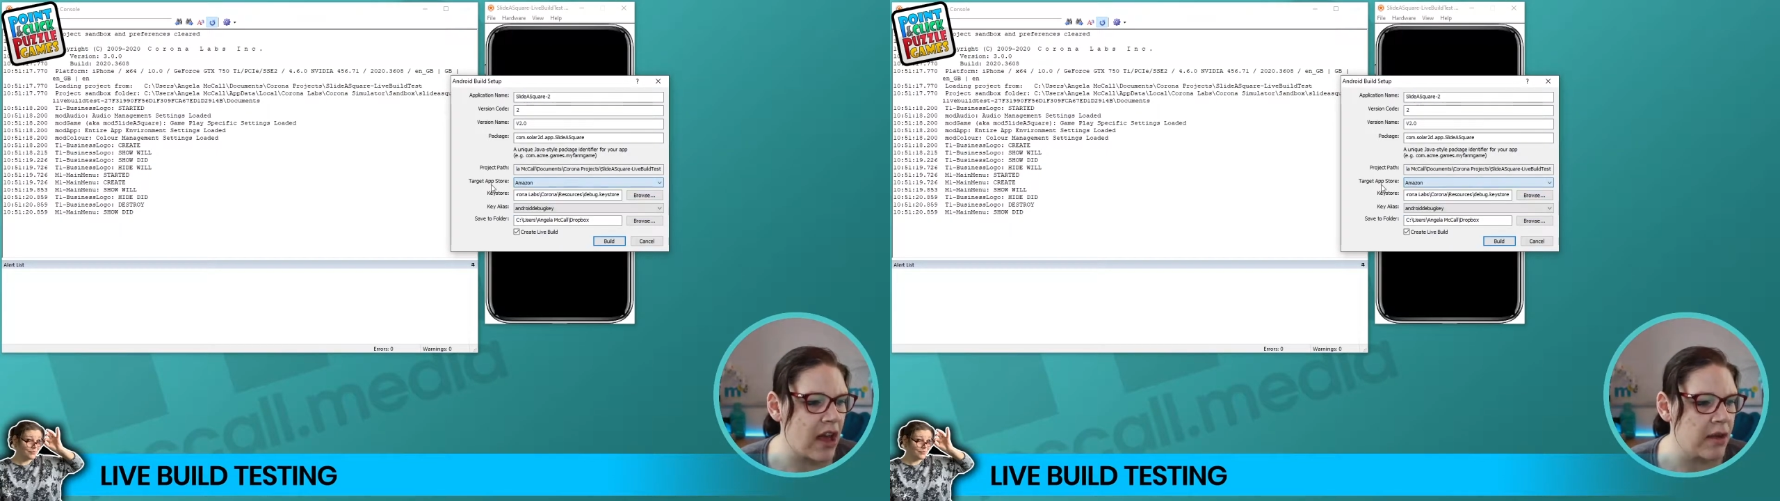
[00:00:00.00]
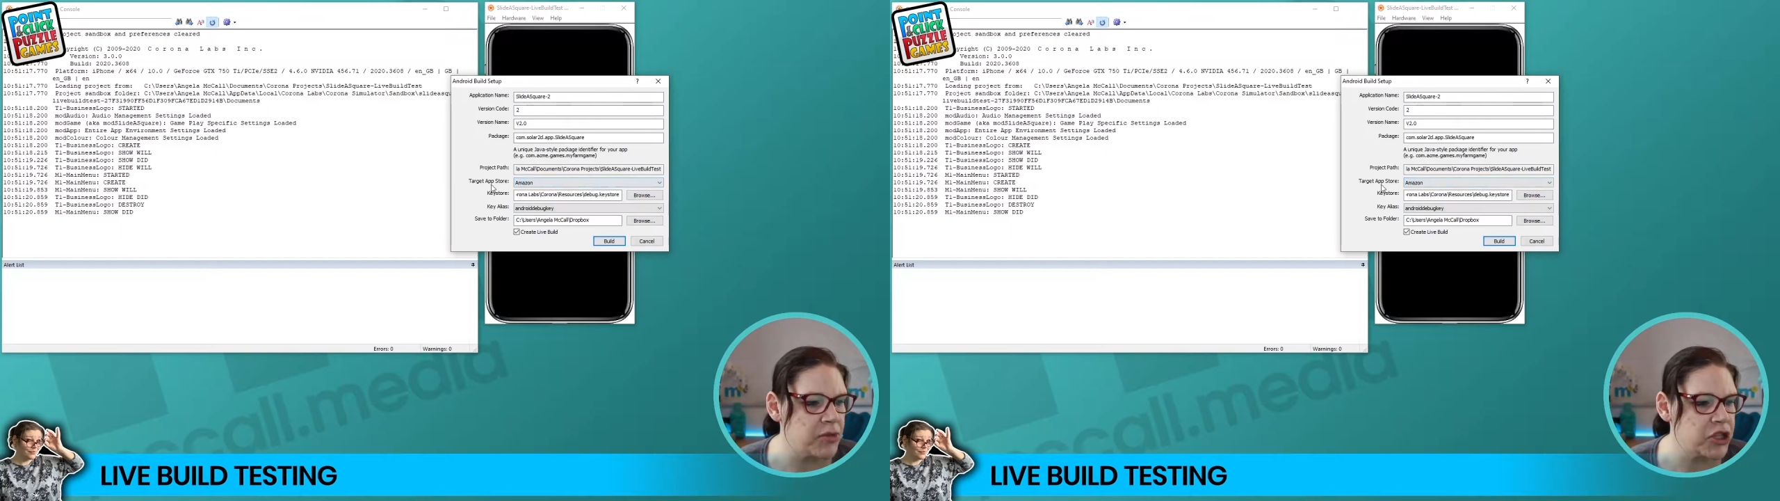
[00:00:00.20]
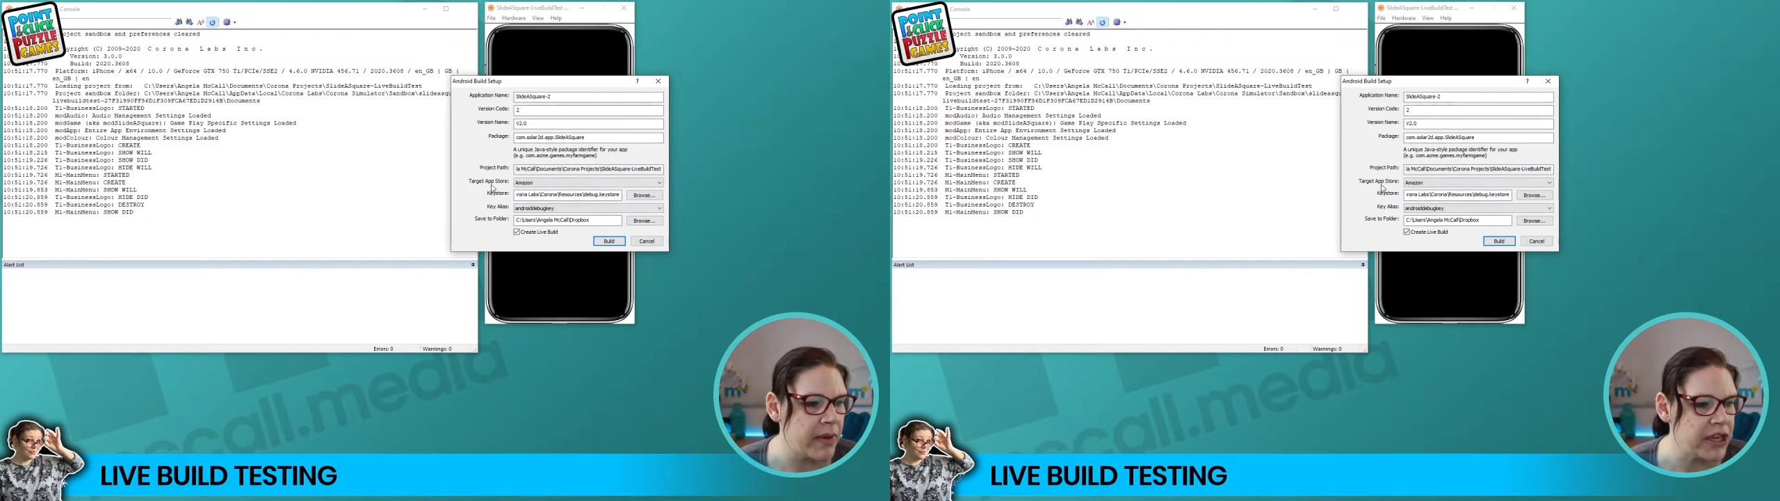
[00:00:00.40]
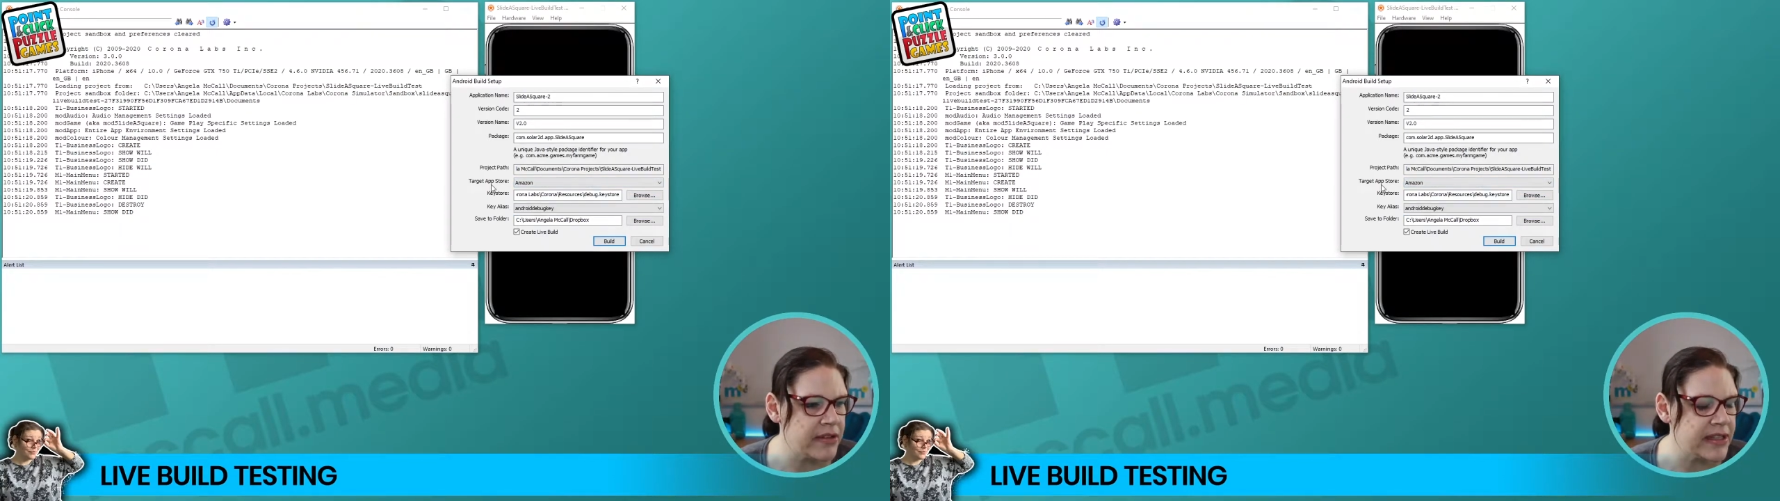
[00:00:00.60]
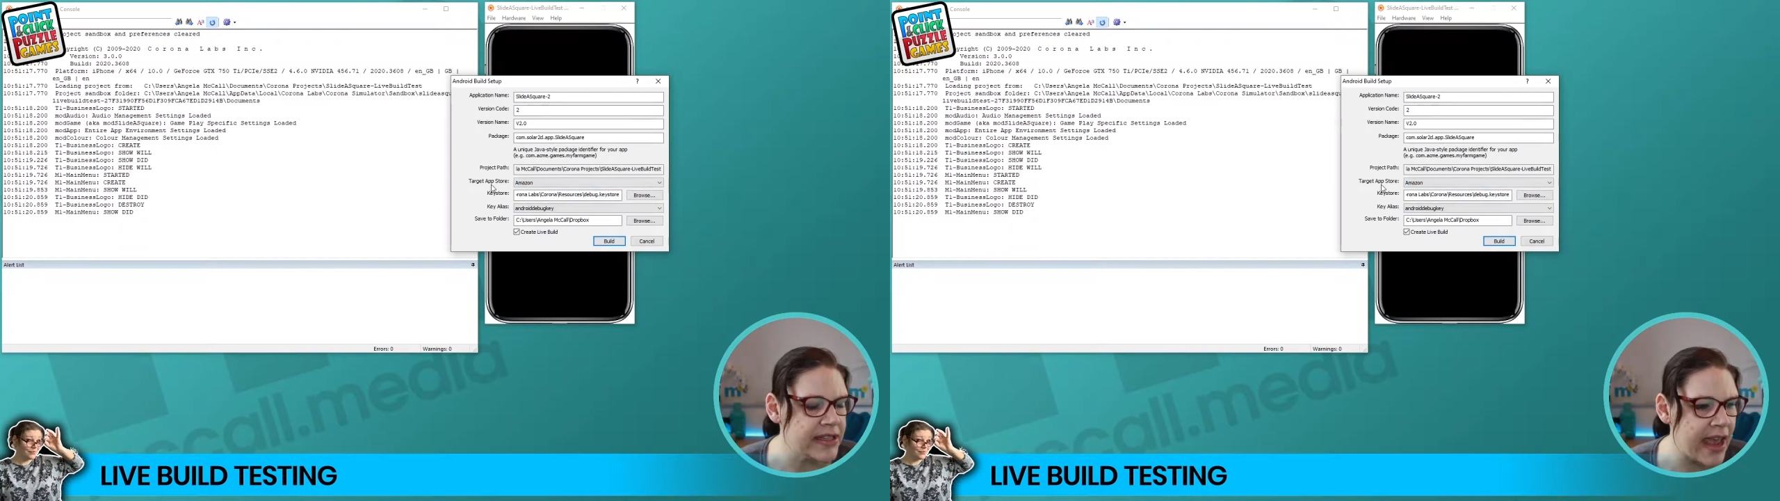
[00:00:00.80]
I'm showing you
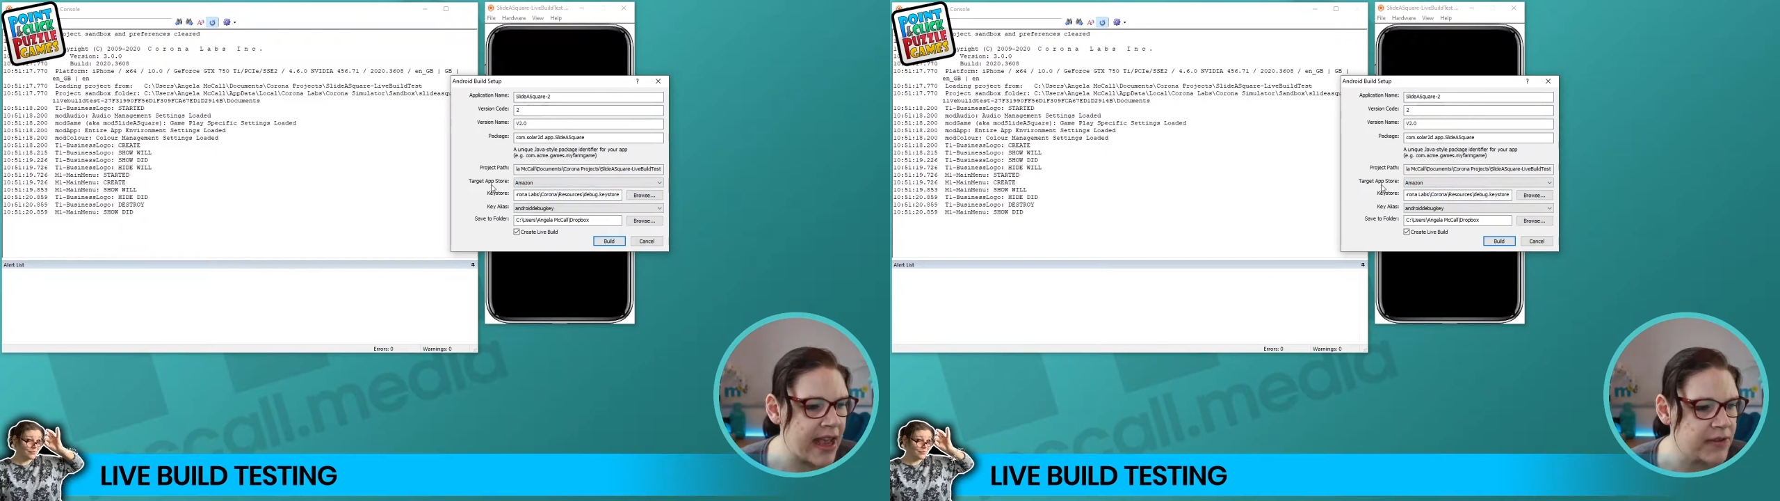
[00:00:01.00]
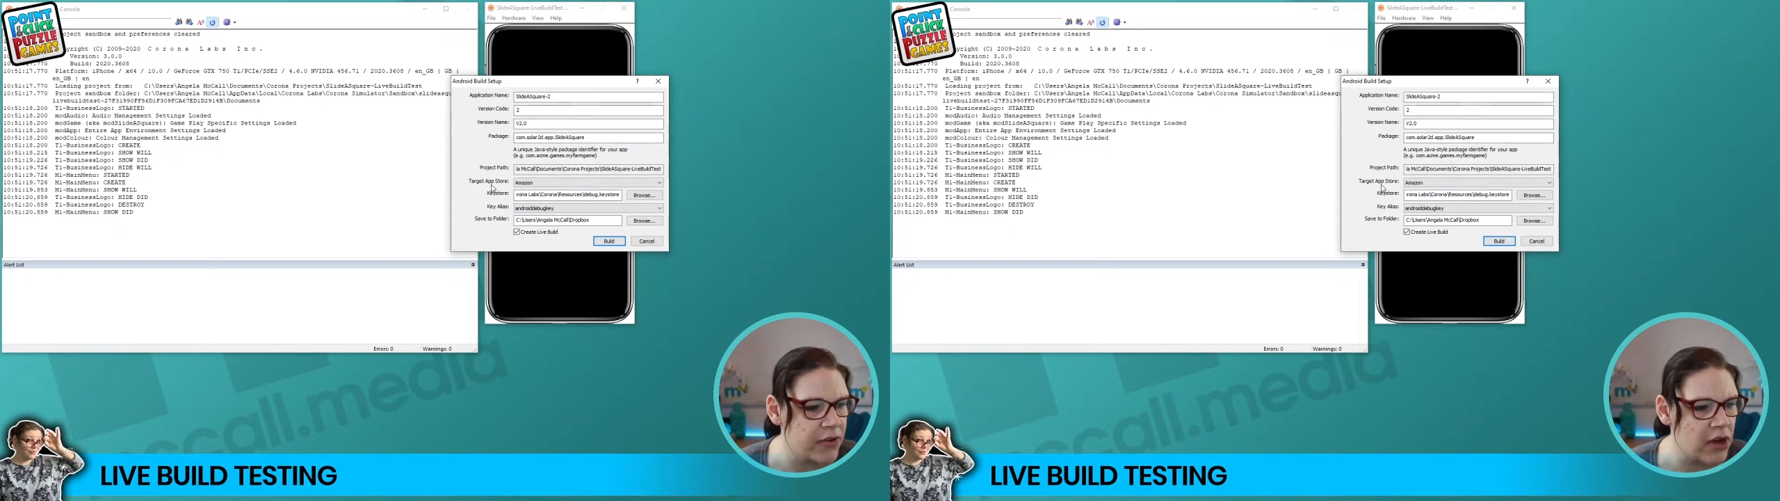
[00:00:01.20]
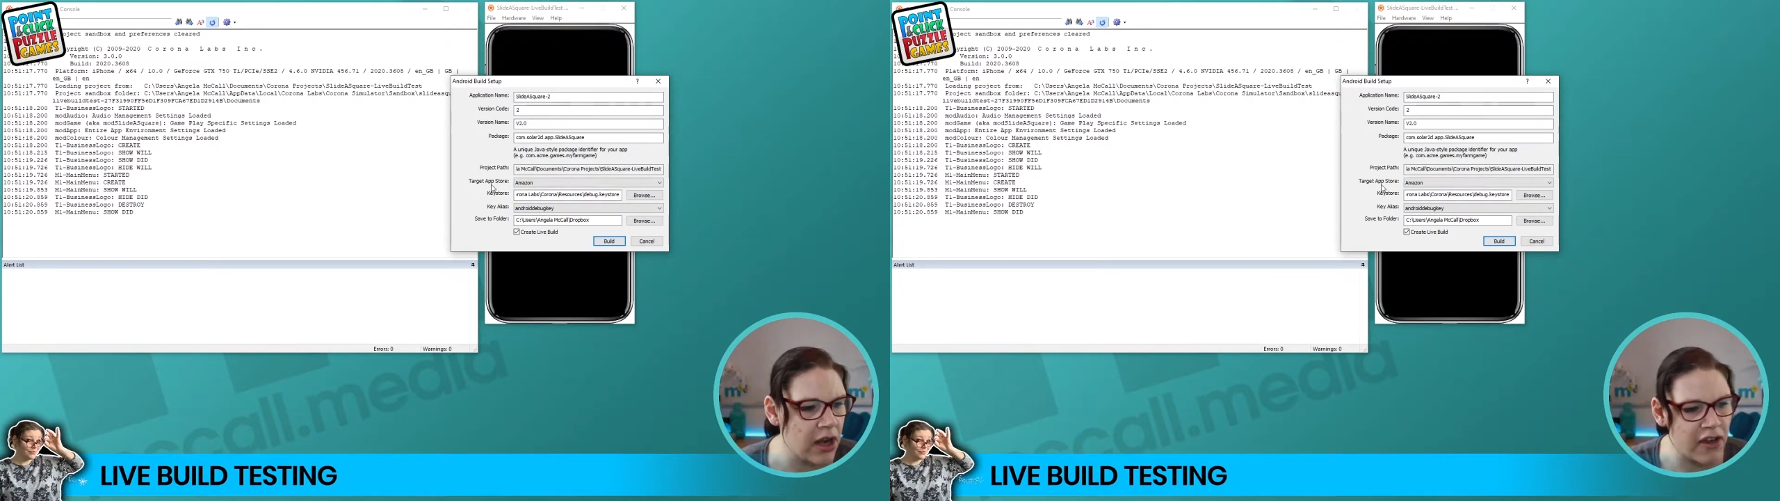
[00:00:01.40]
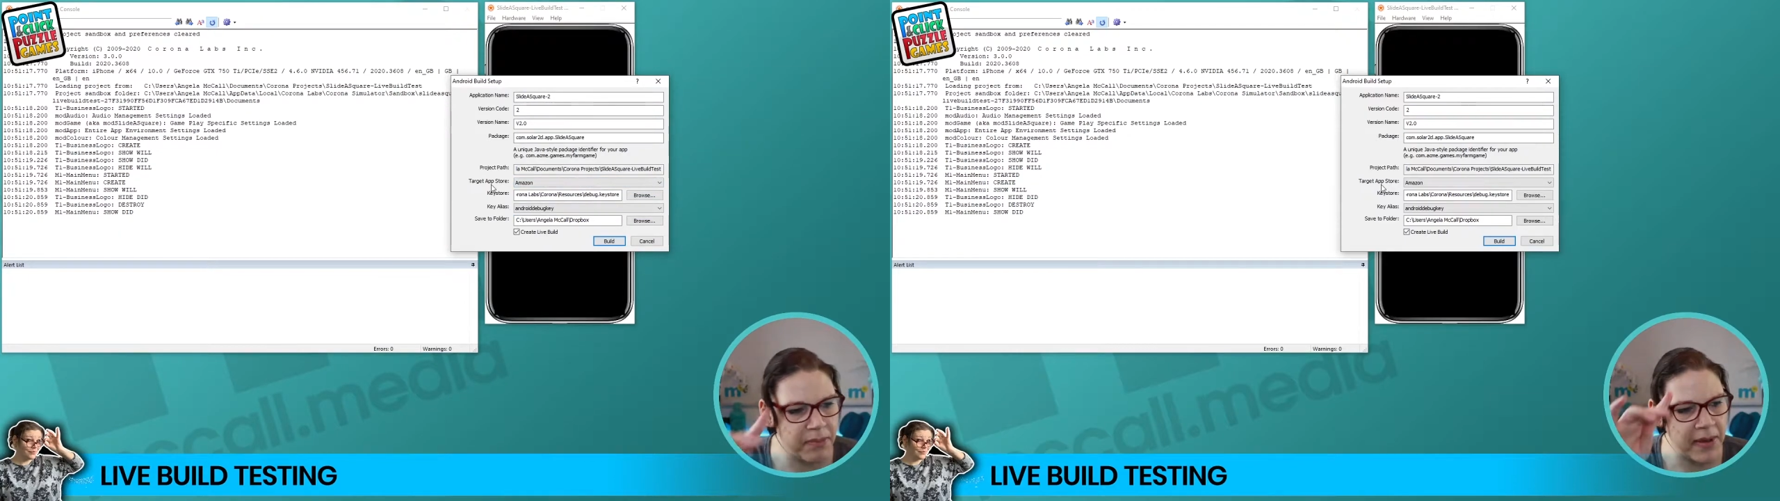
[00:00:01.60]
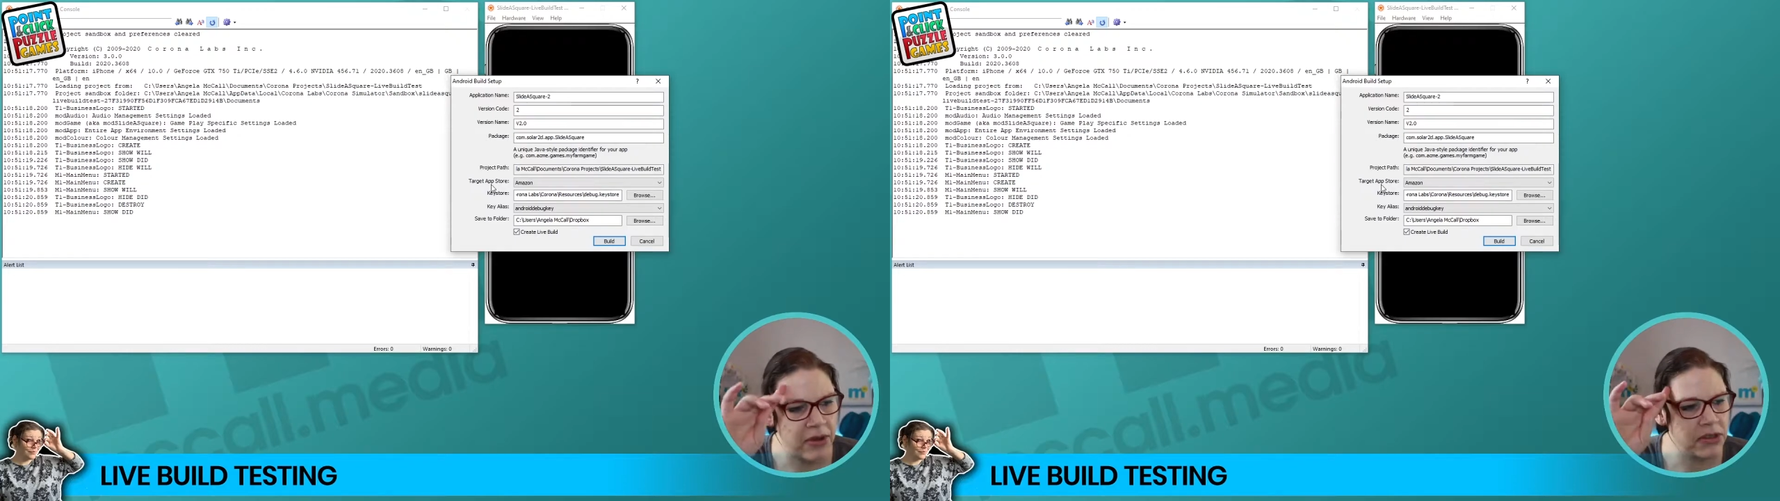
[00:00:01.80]
today for a live
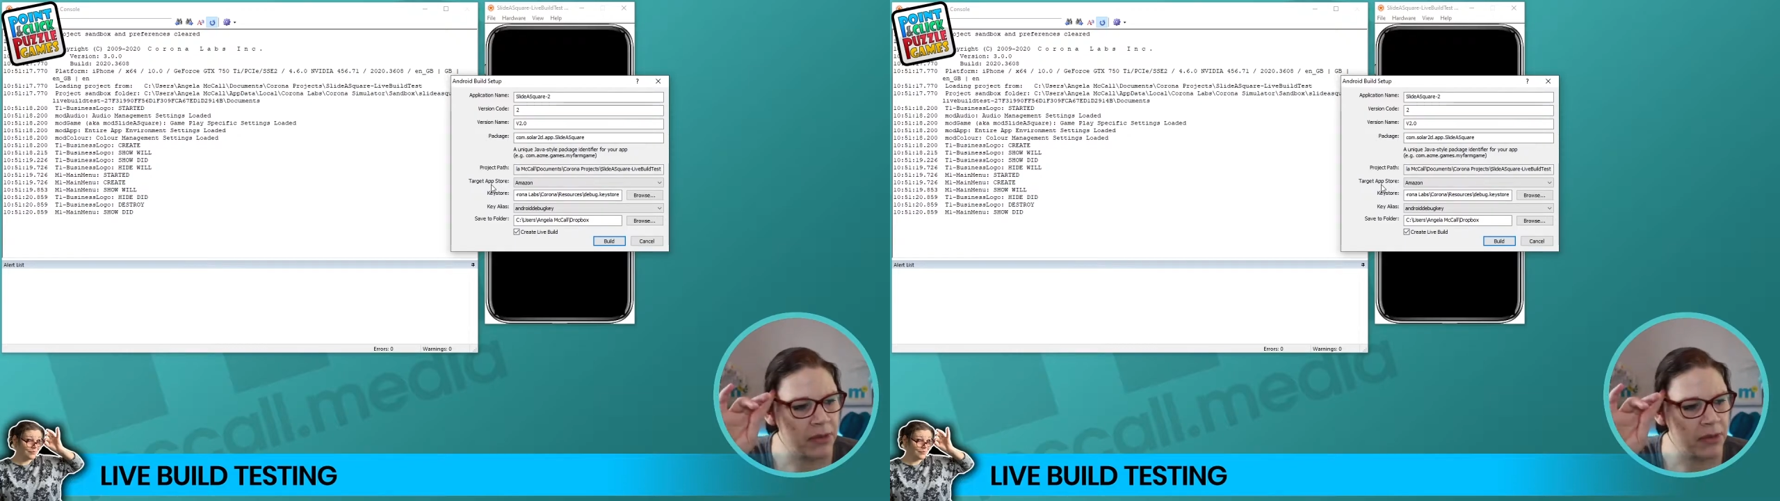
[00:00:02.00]
build.